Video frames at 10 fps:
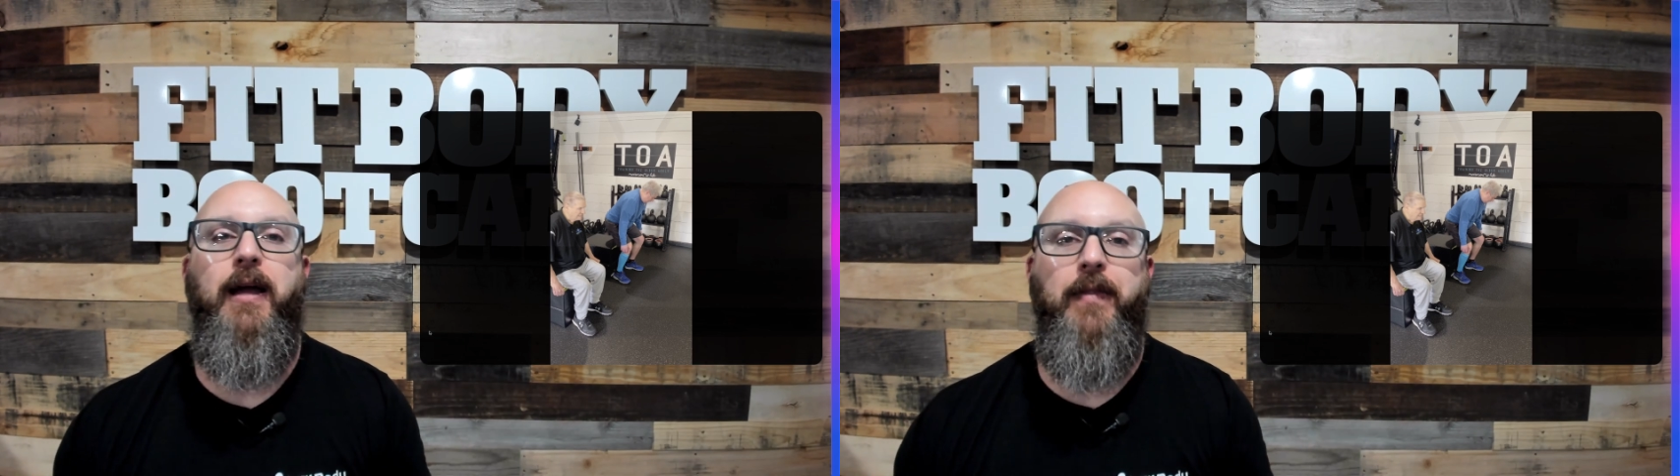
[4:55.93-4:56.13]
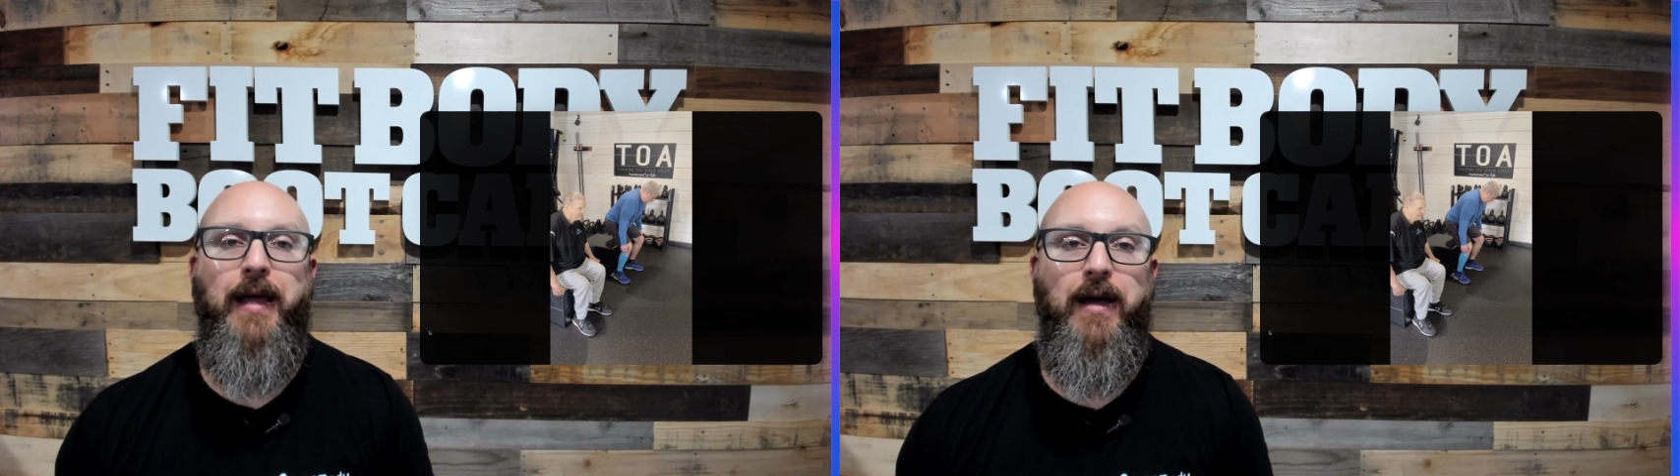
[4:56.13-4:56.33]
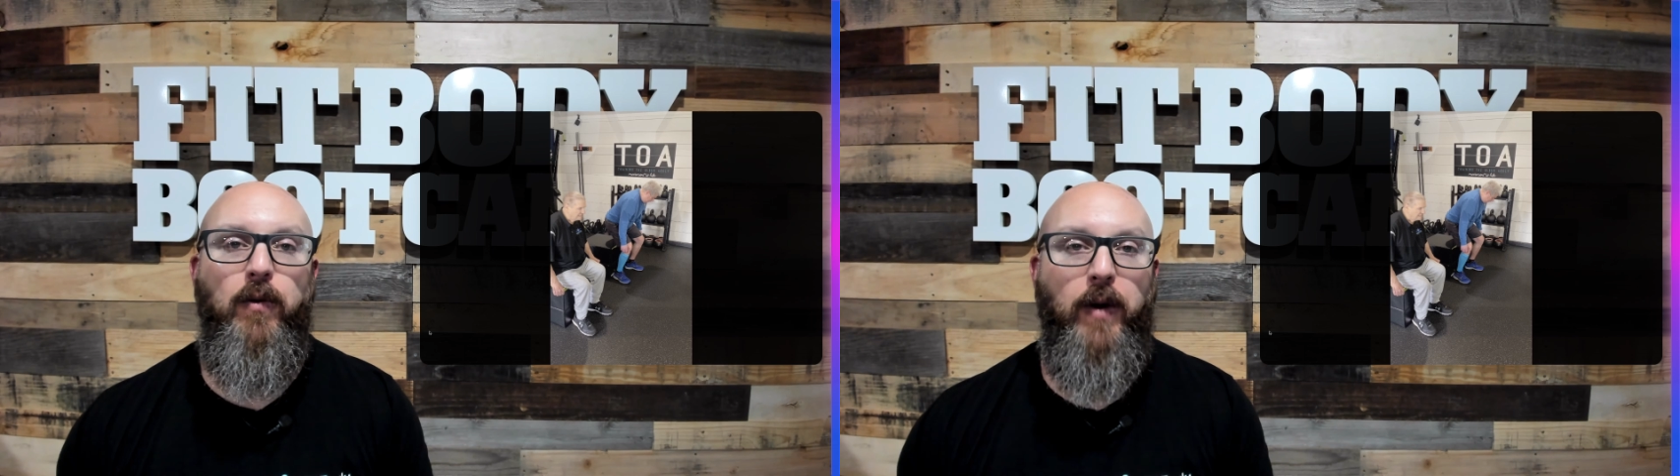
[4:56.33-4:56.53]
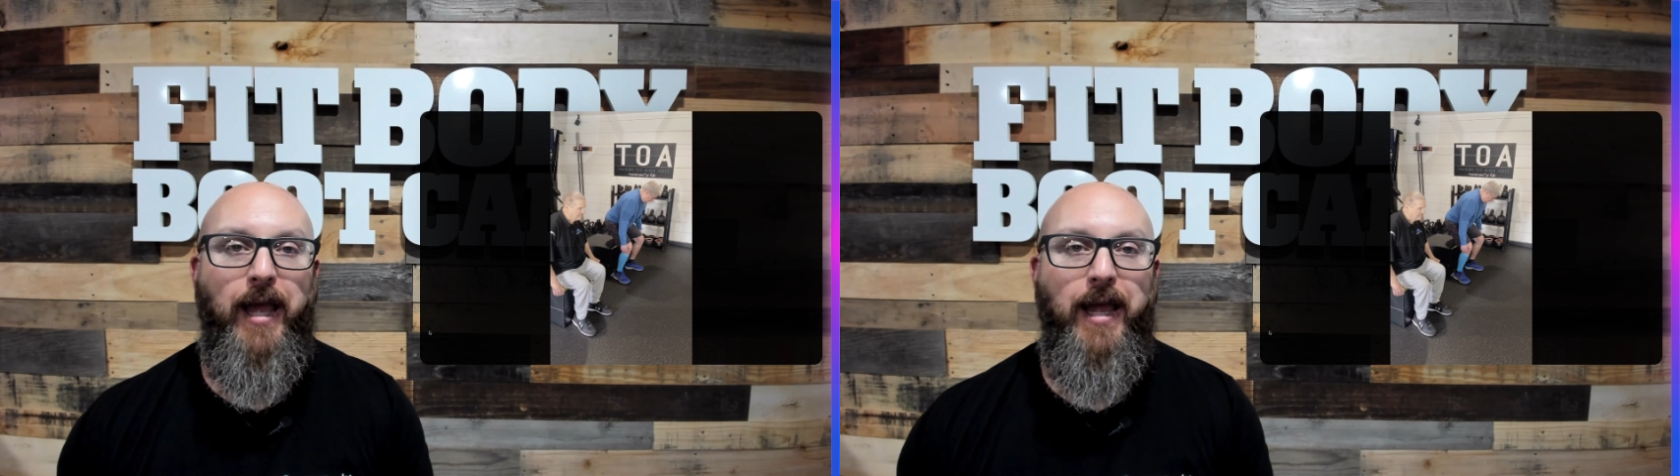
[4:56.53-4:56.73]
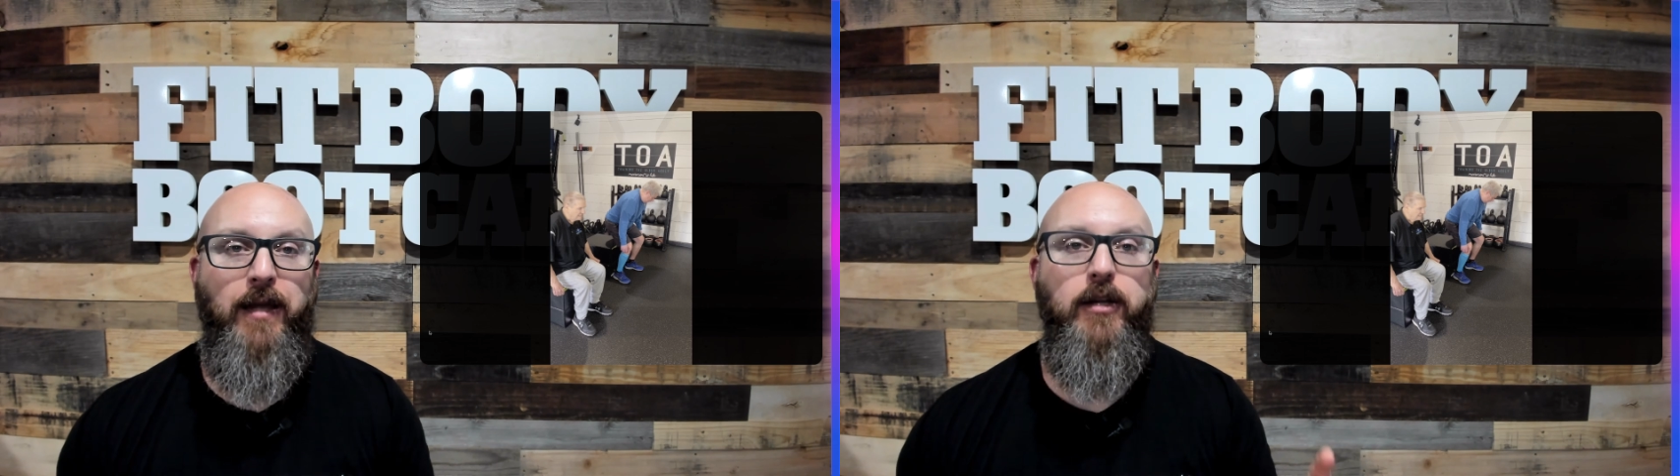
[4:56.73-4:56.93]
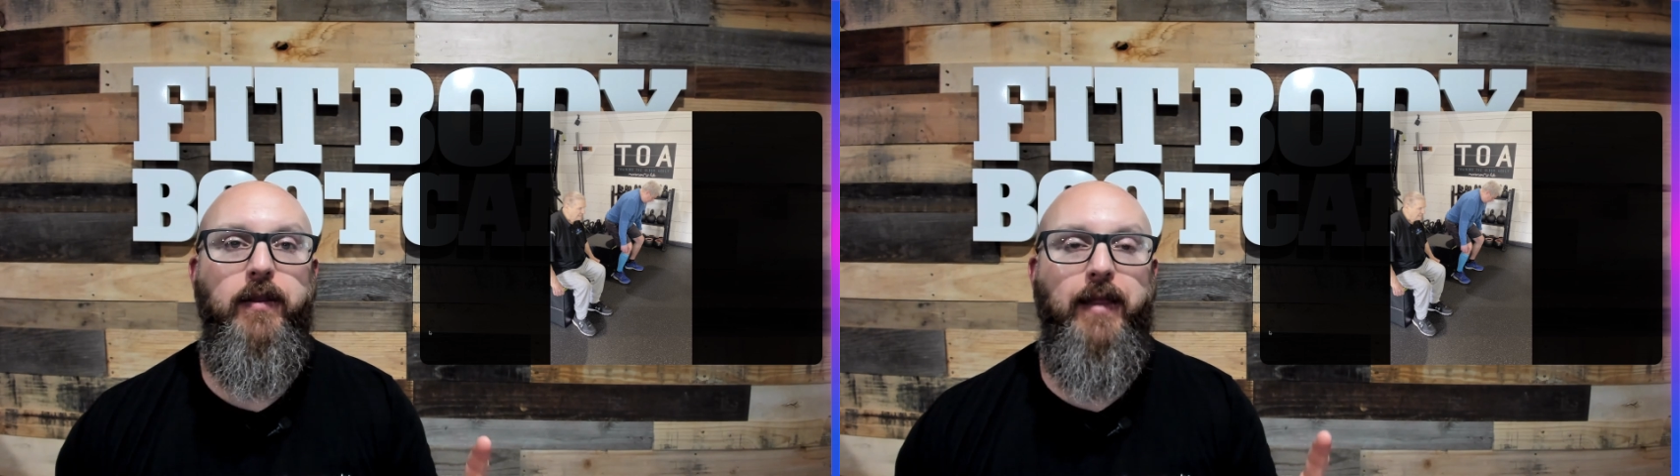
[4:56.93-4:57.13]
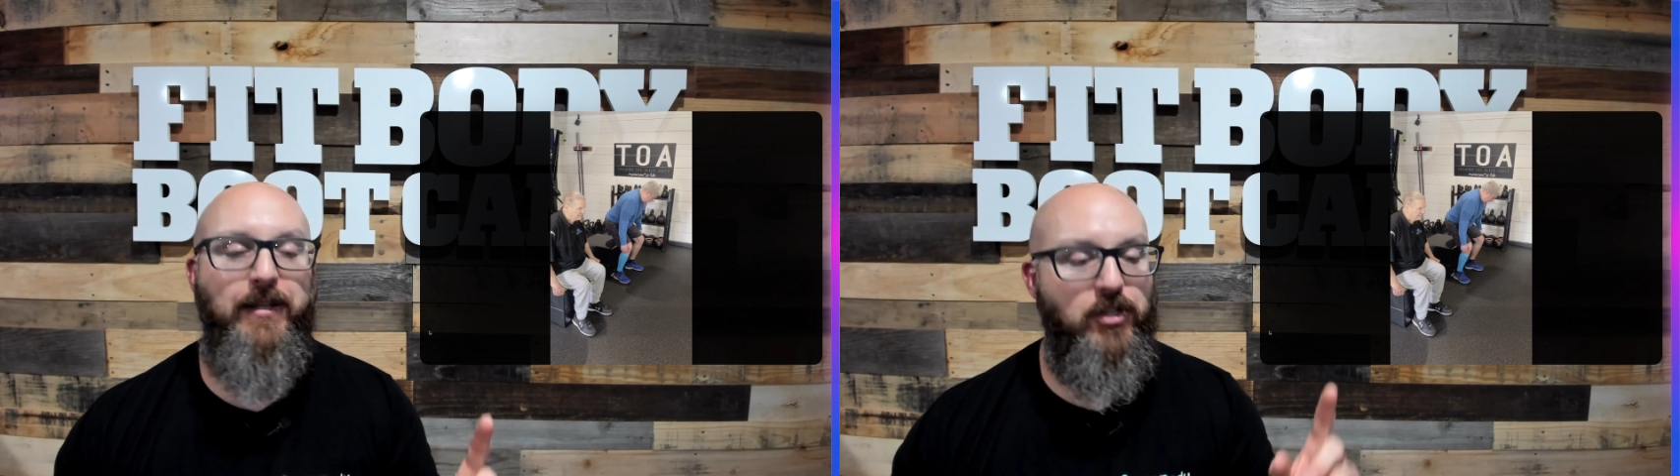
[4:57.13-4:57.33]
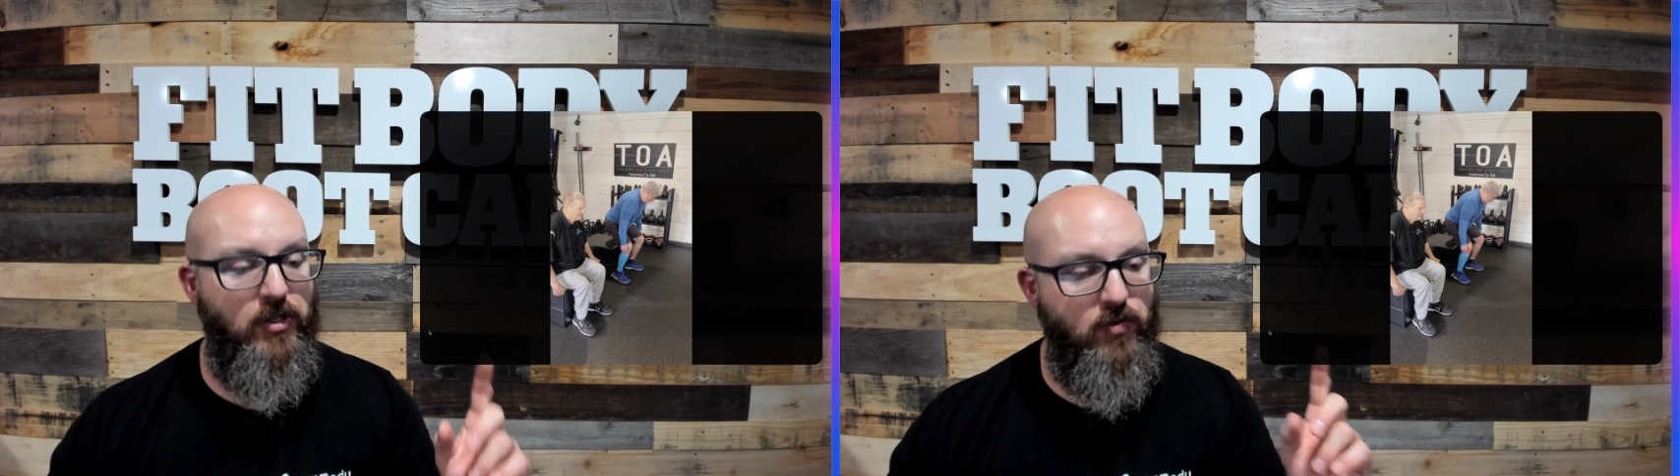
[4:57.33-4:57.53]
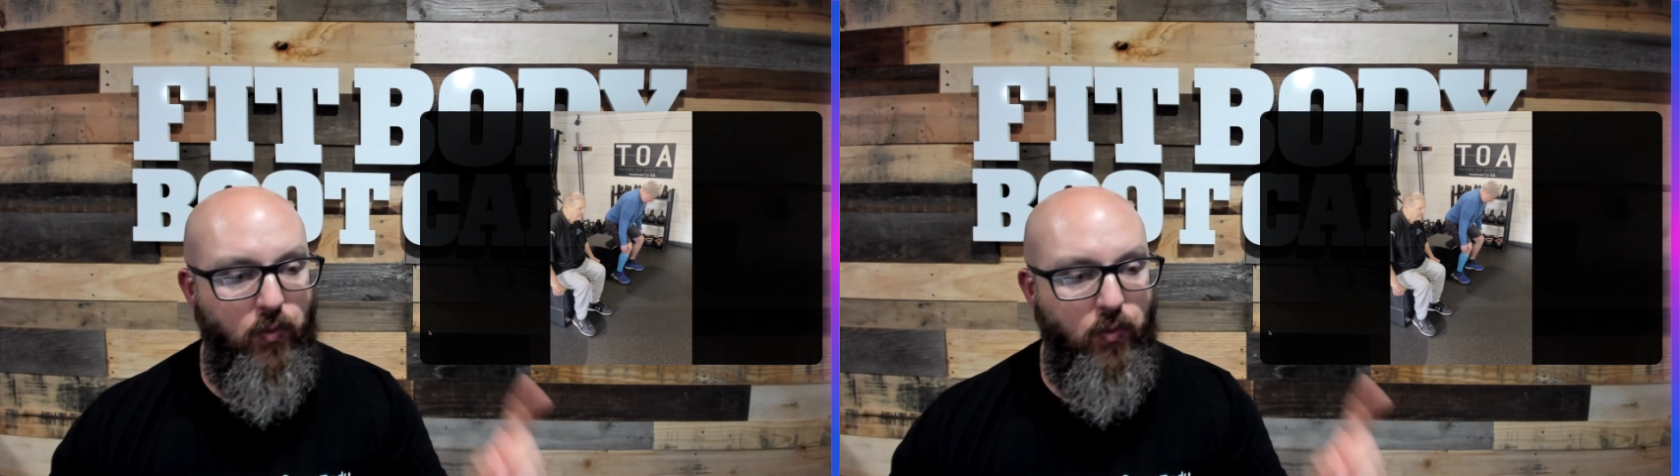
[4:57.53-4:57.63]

And that way, that's just